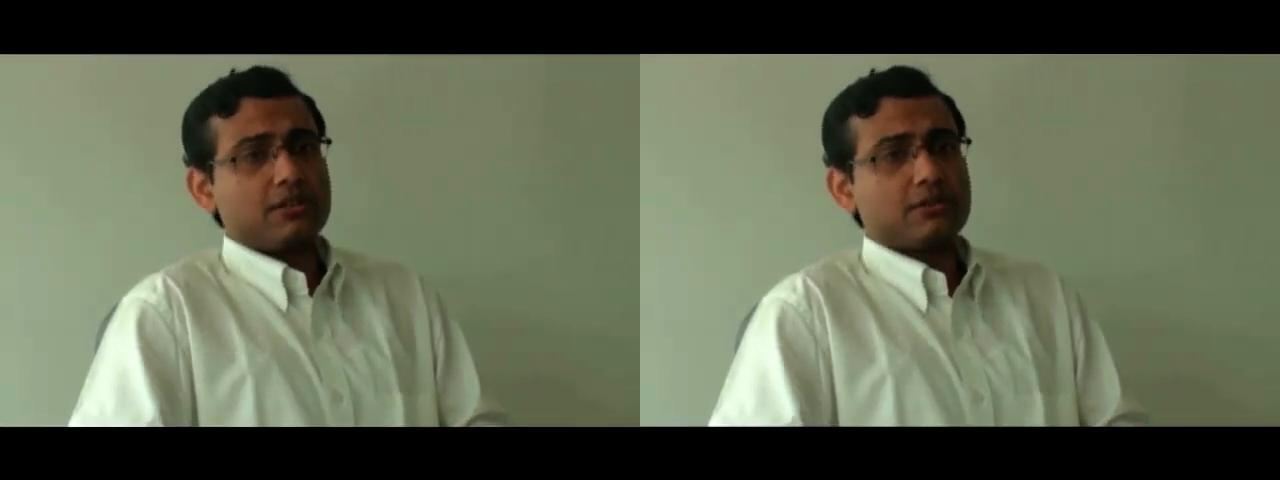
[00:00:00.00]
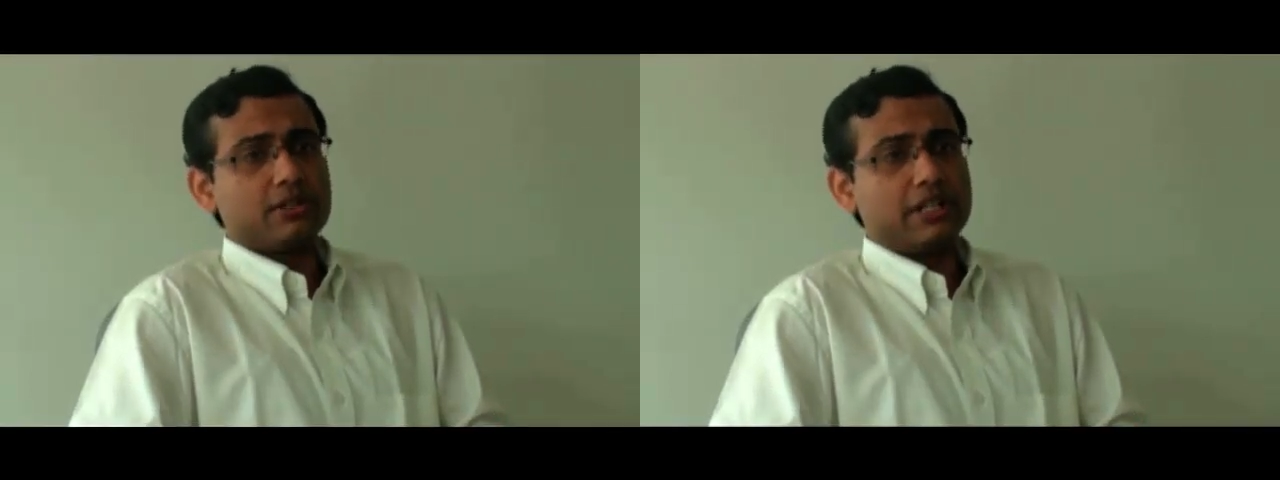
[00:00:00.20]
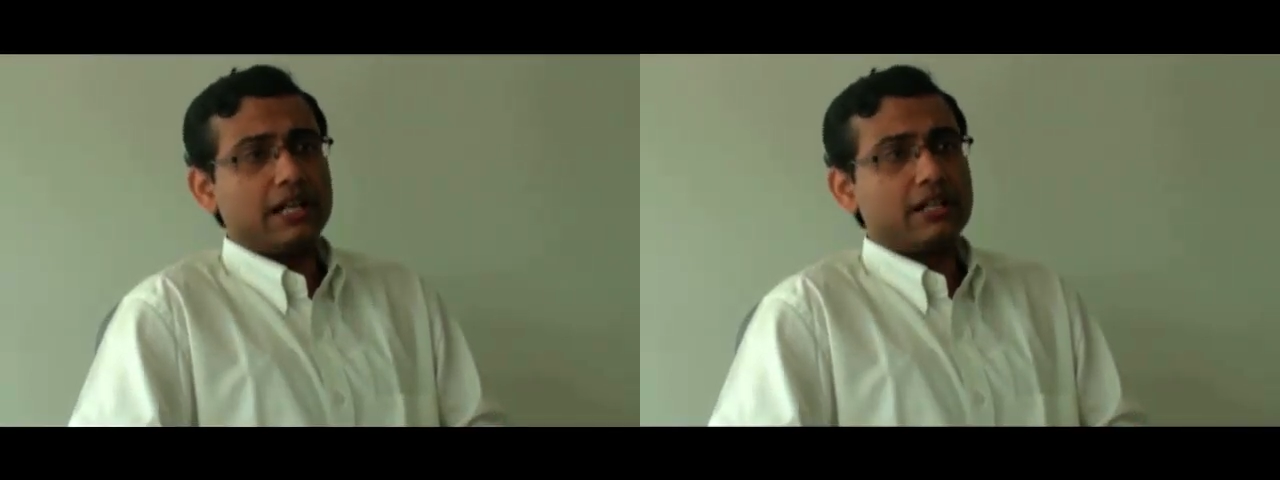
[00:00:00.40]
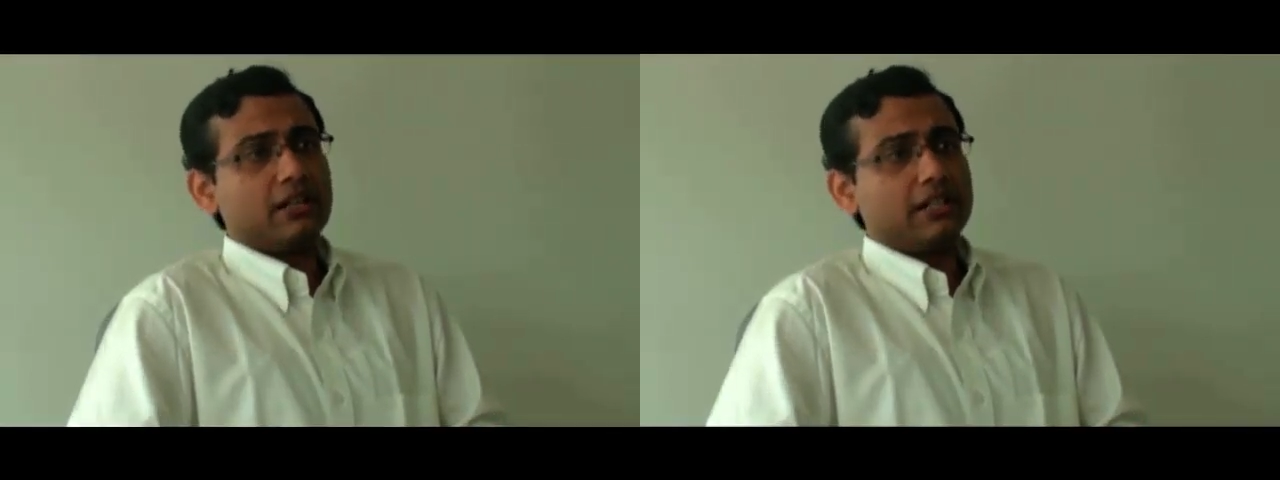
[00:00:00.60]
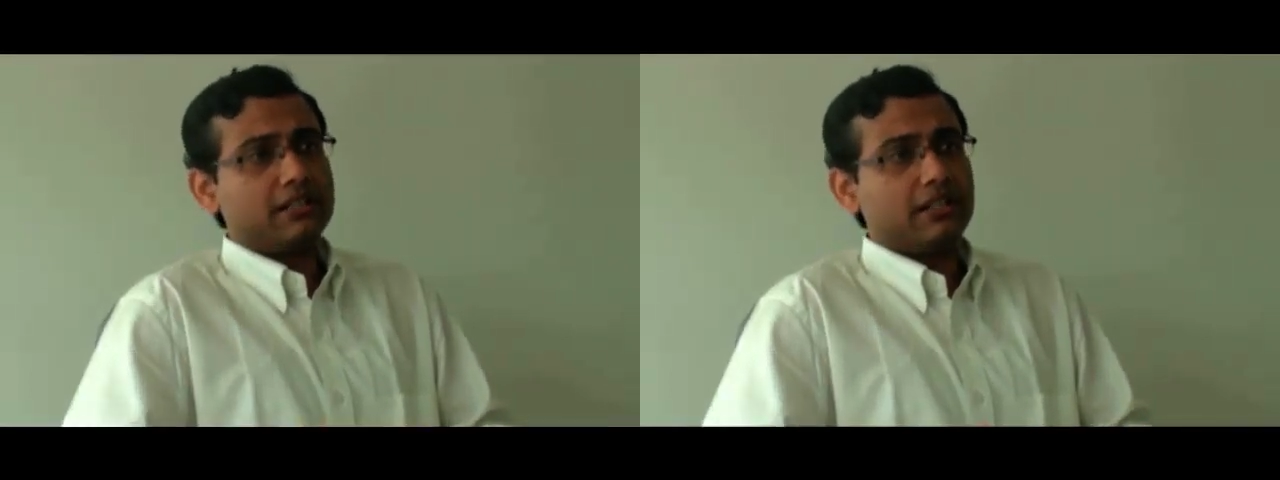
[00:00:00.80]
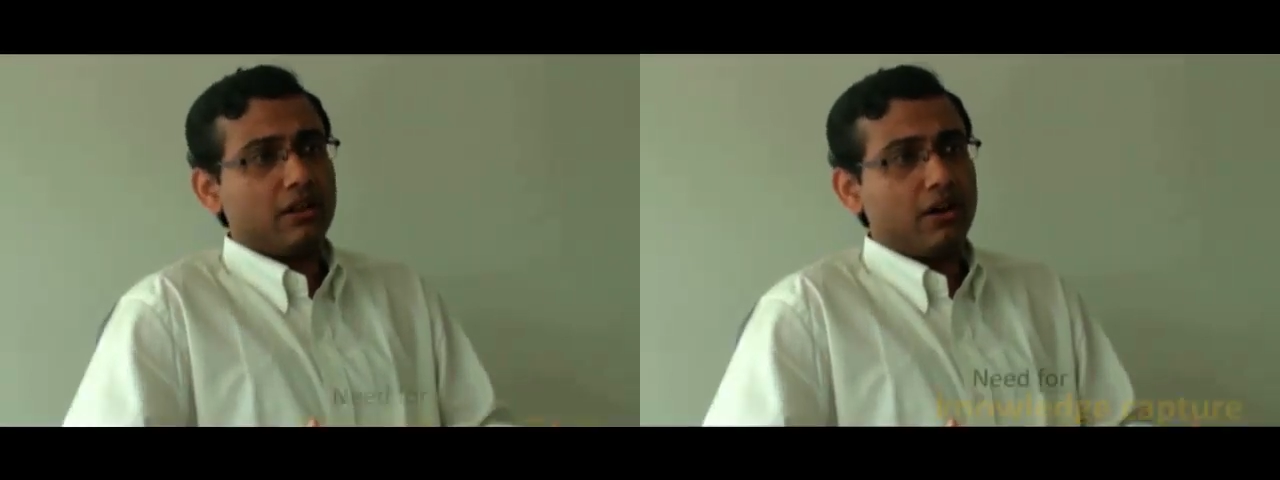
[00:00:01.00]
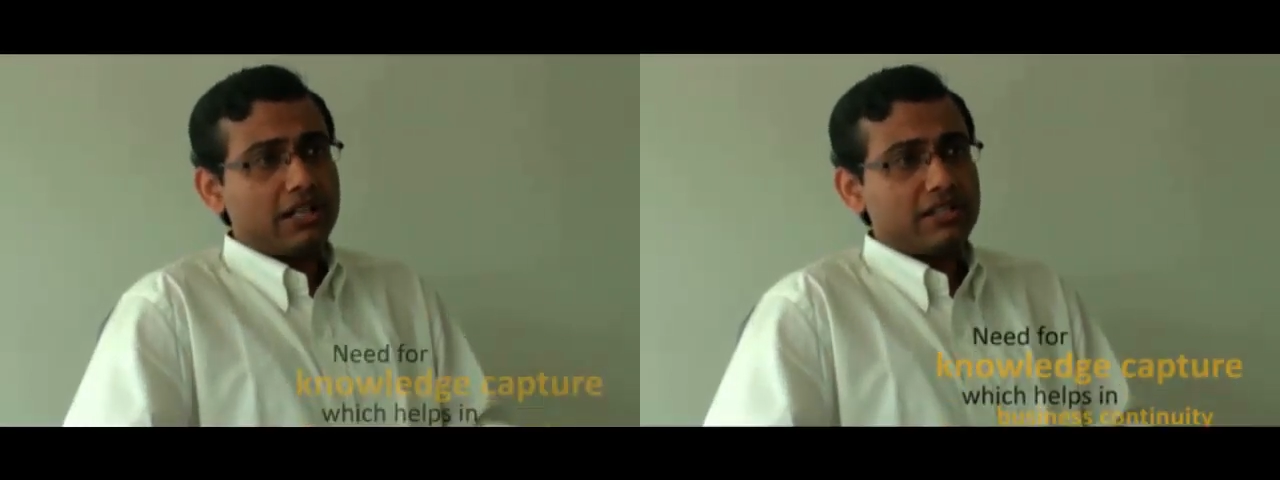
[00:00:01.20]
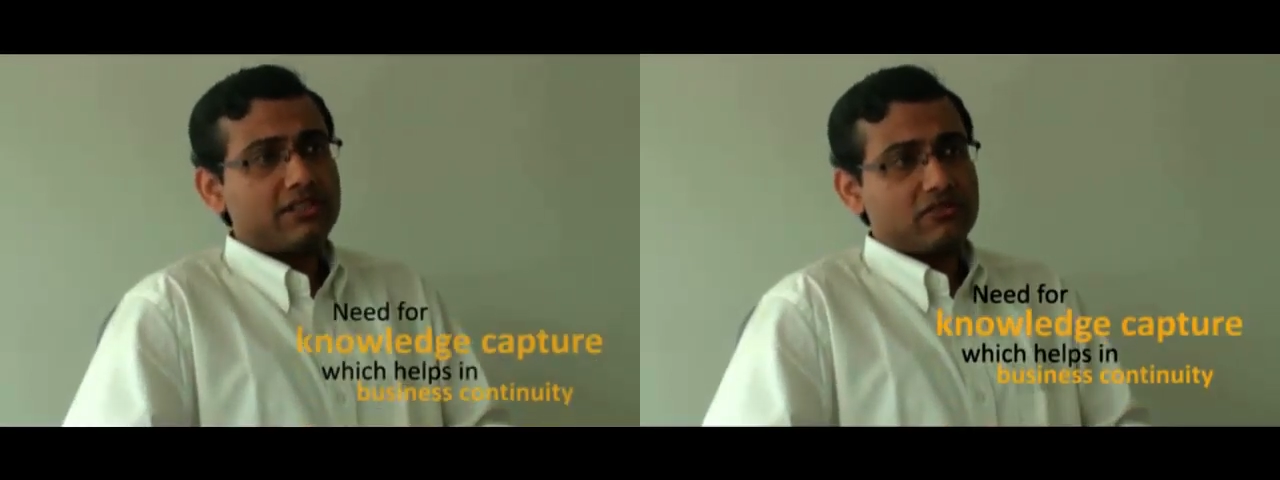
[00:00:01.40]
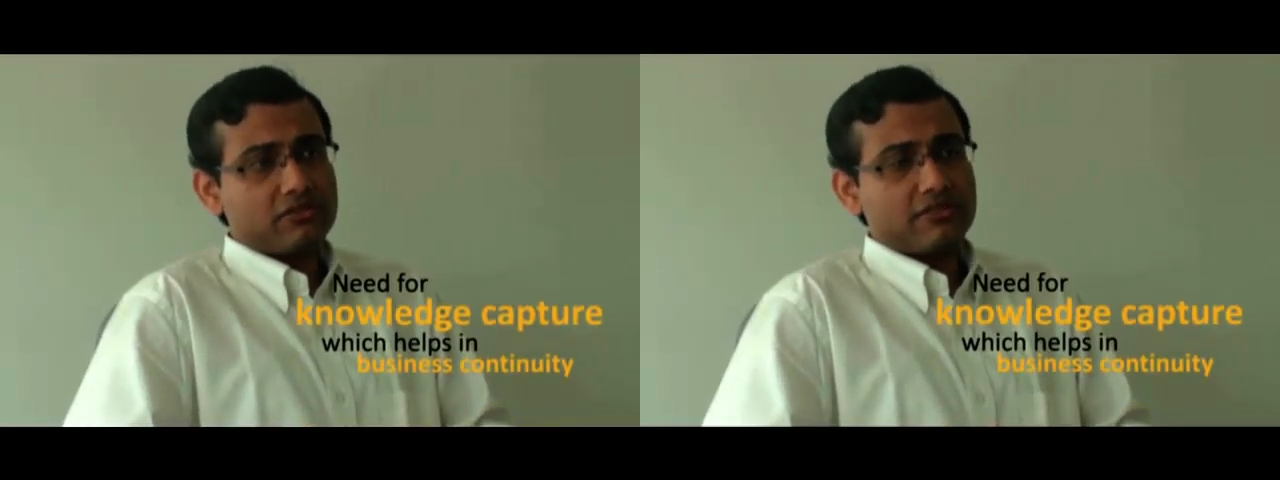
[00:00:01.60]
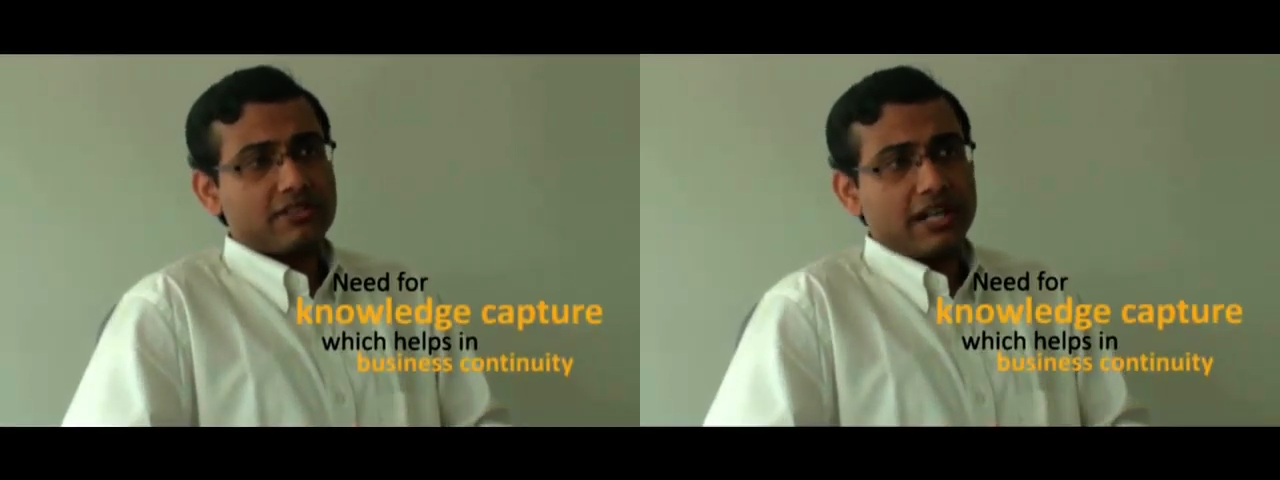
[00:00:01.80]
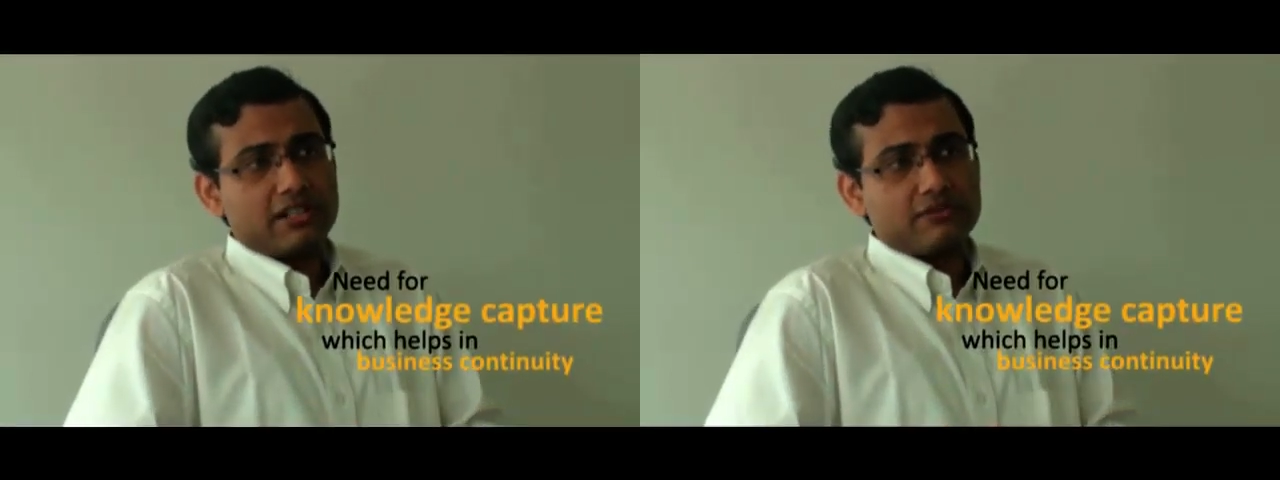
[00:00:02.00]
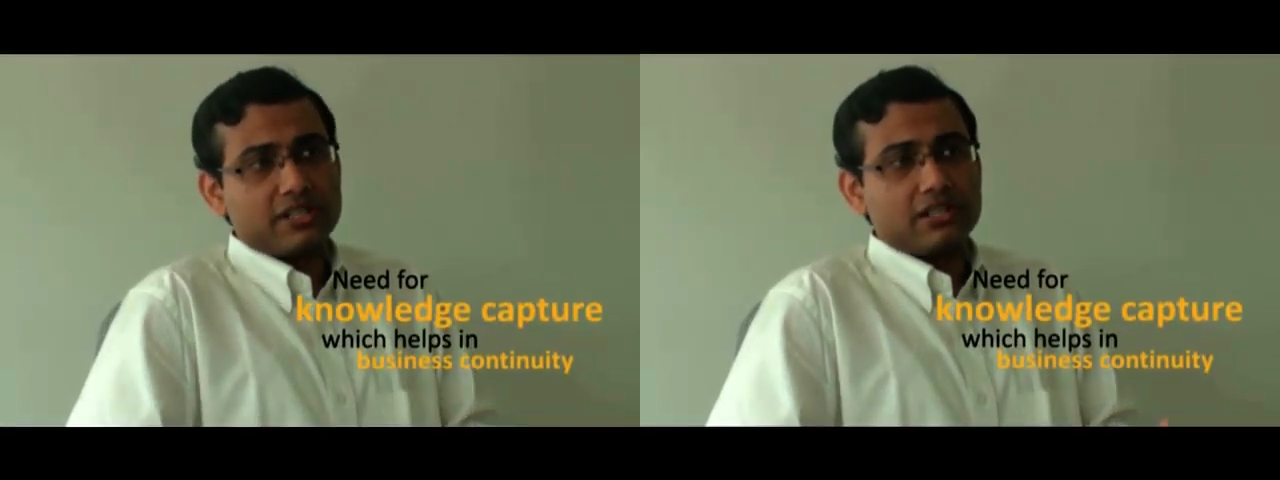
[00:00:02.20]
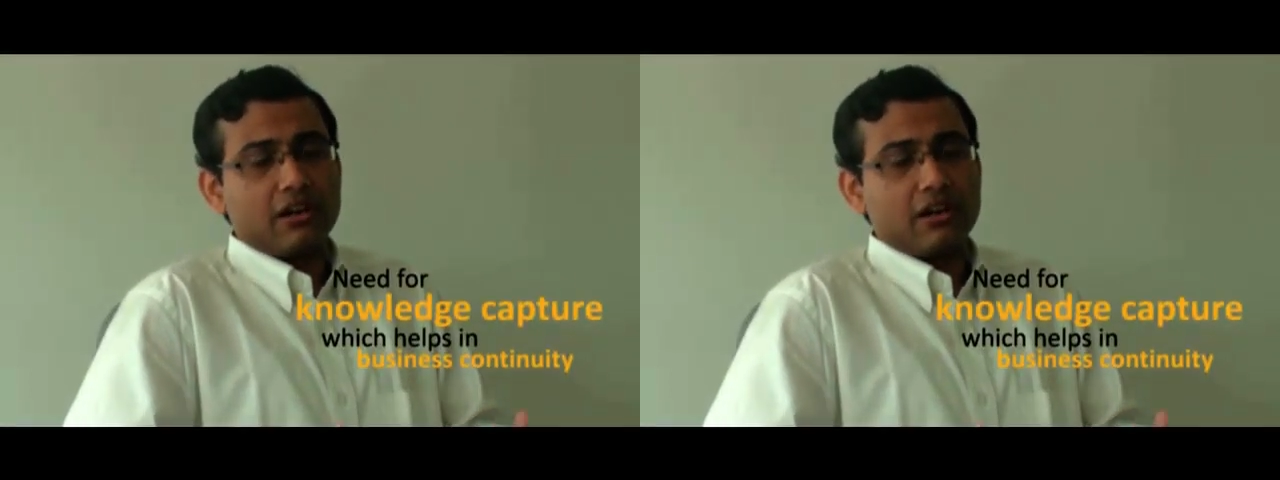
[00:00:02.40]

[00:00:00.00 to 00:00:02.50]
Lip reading: so that the knowledge that resides within the